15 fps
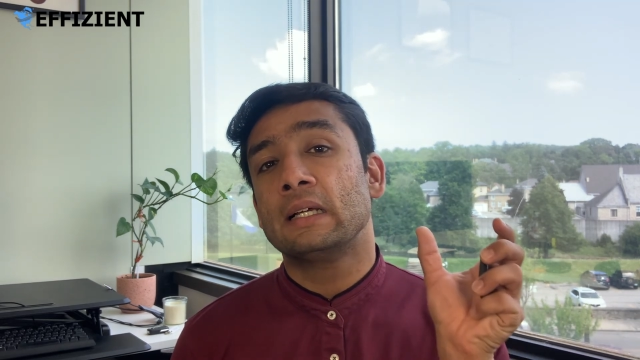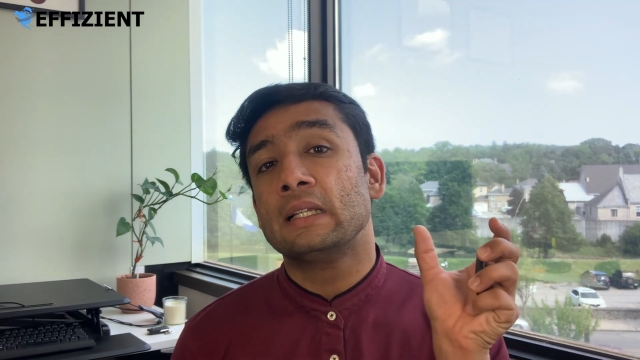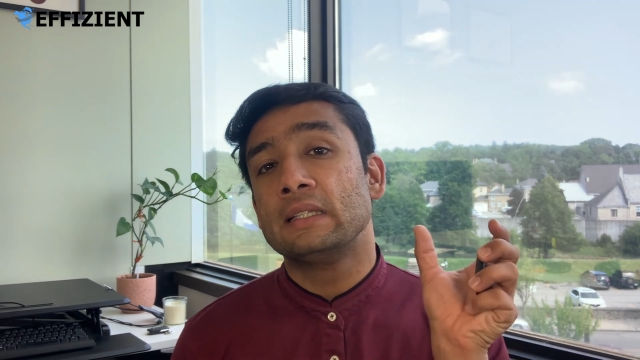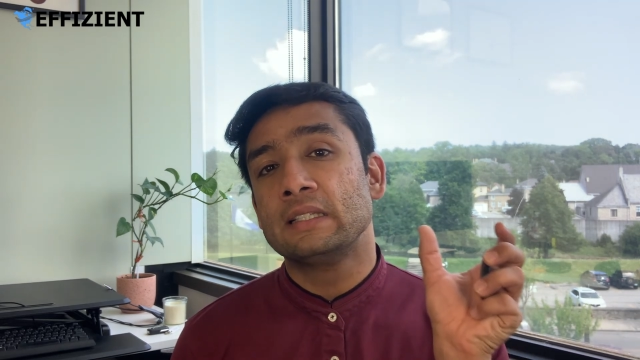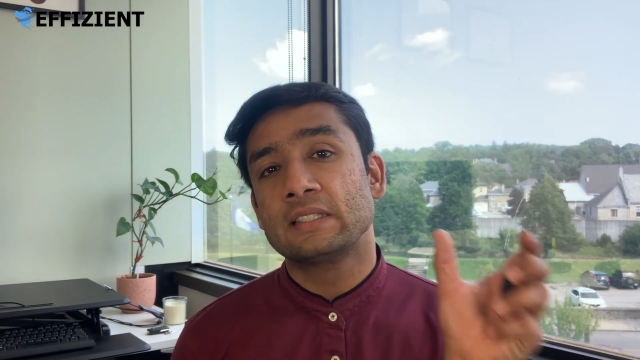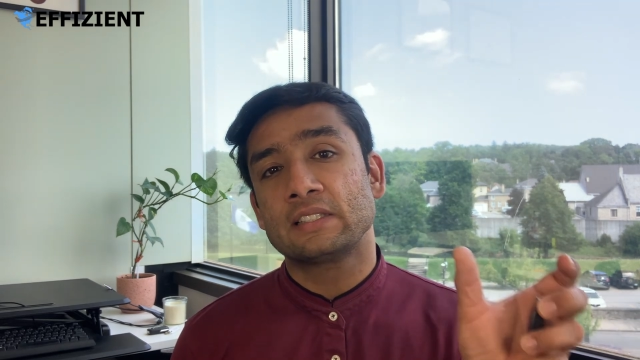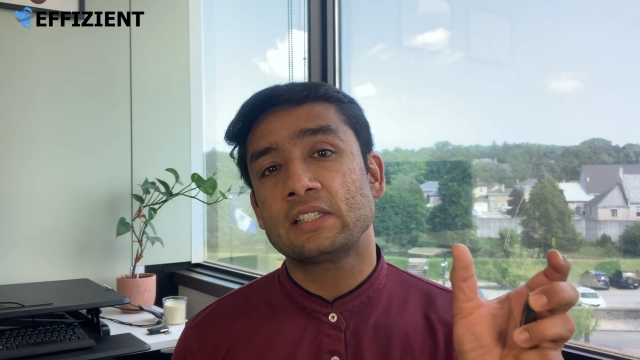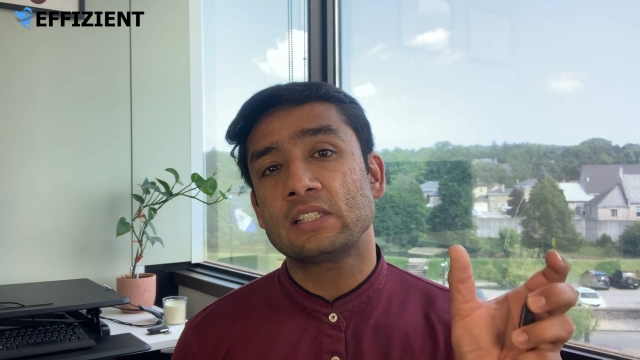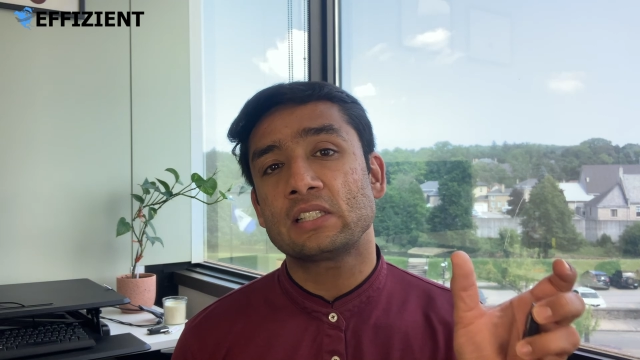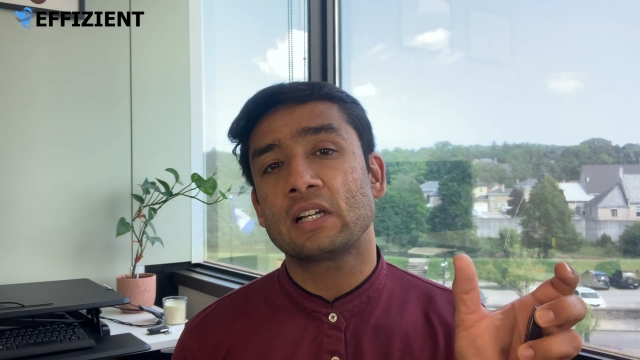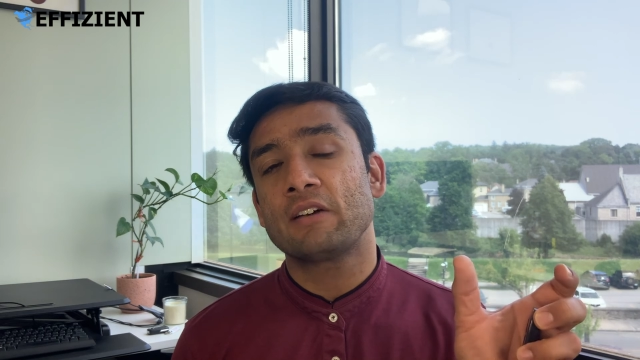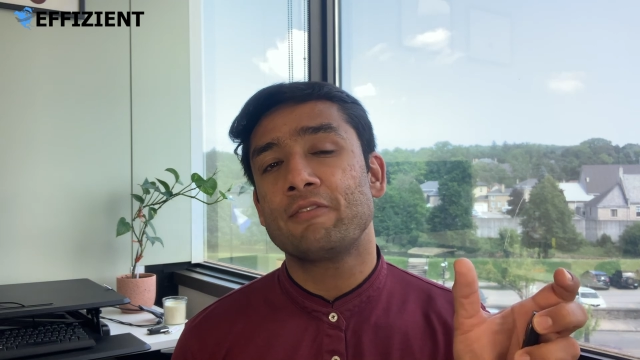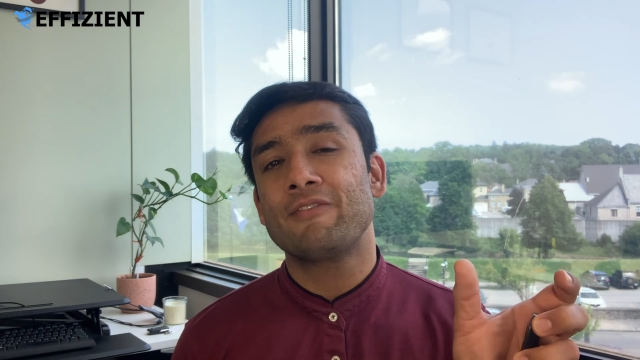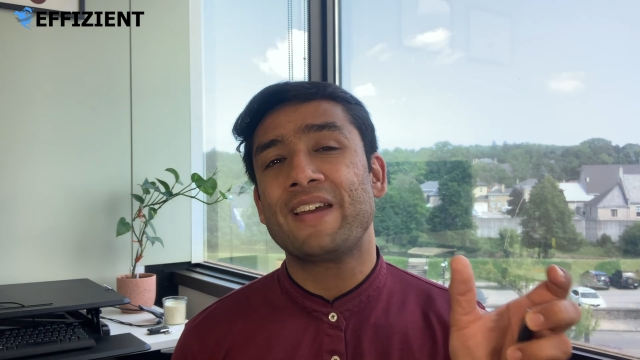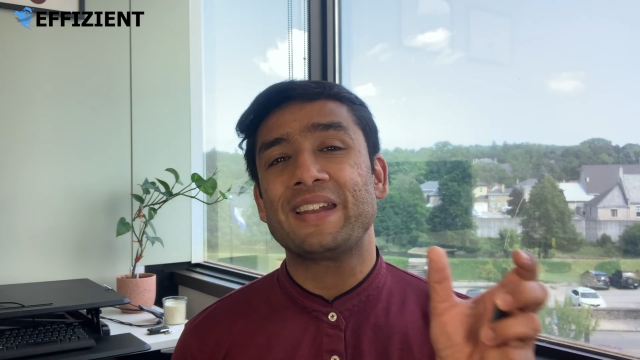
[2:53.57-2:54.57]
this is
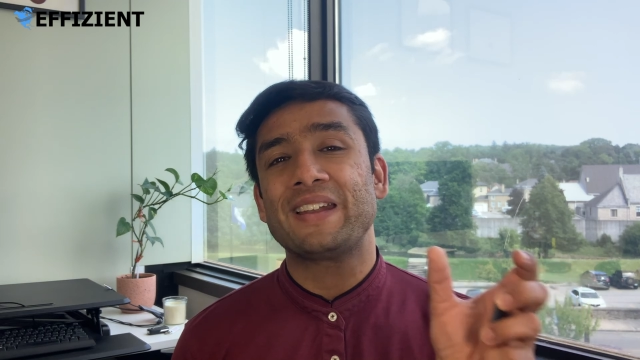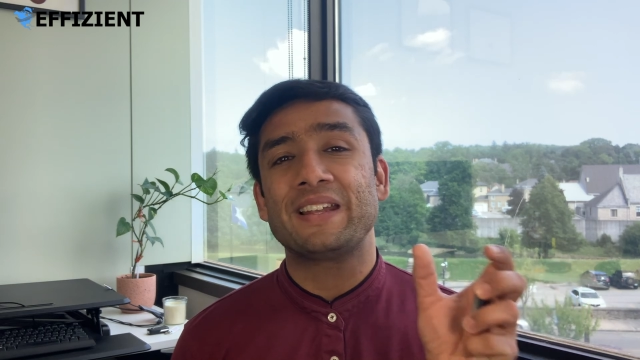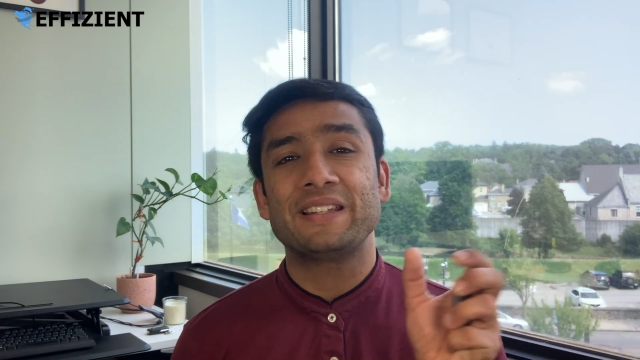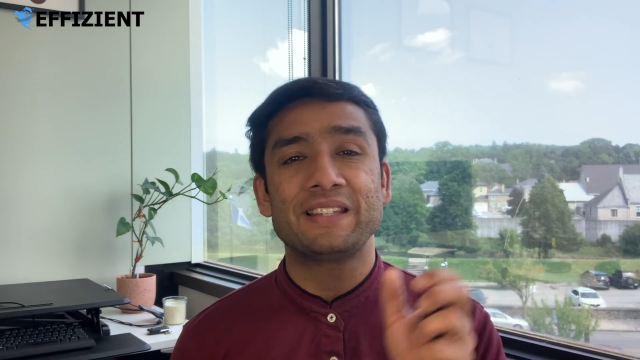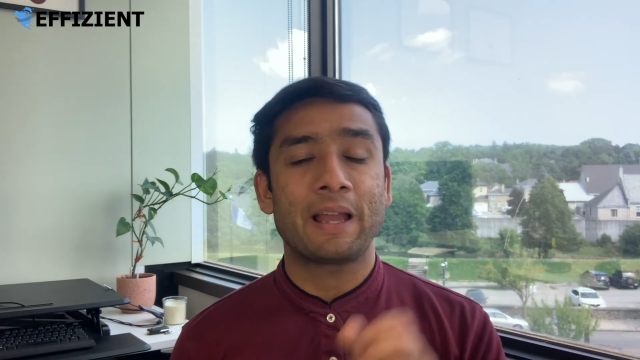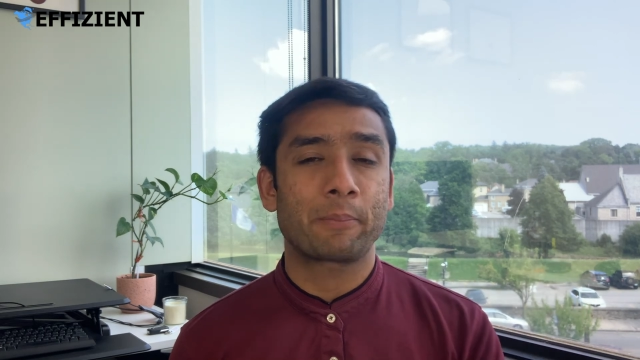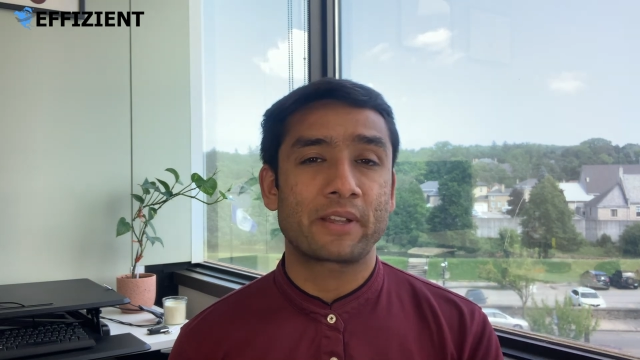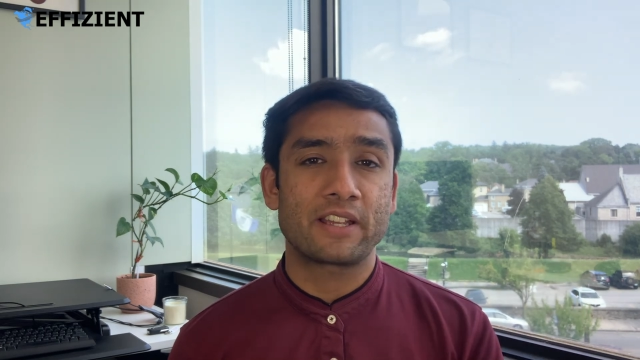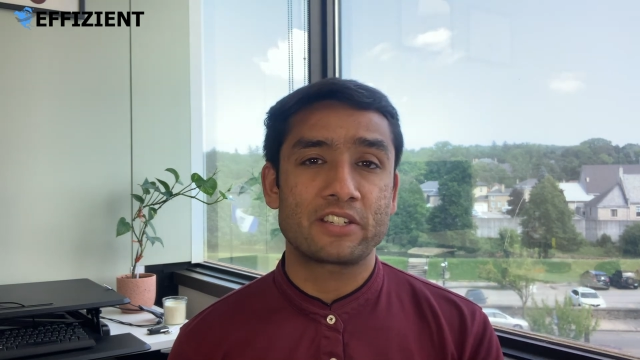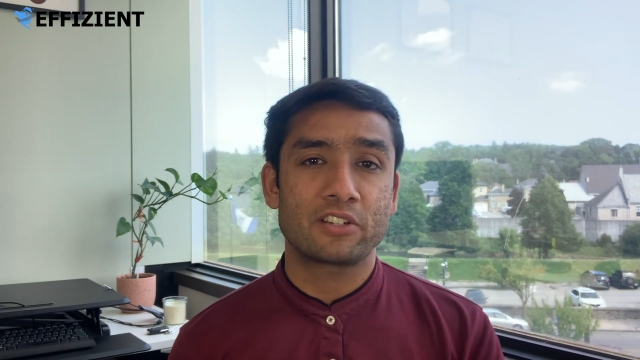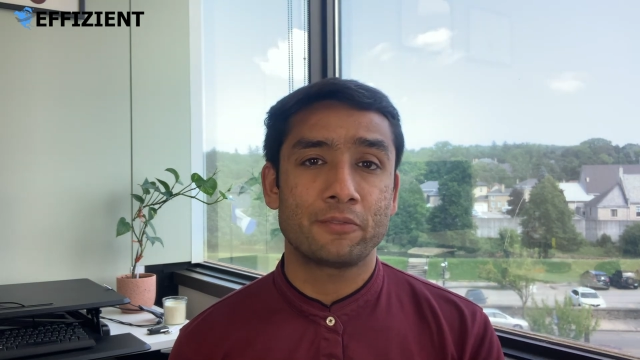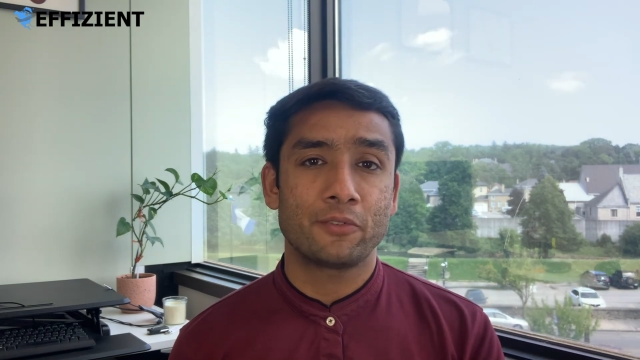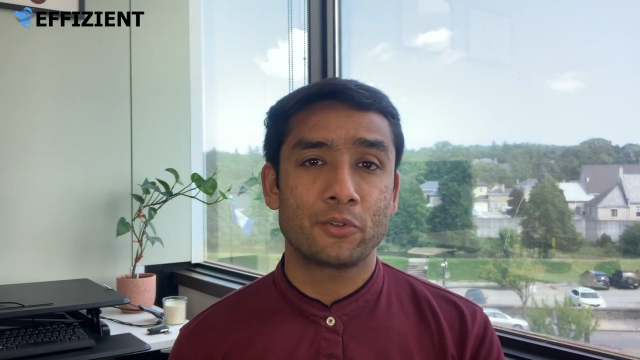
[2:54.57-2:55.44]
when the application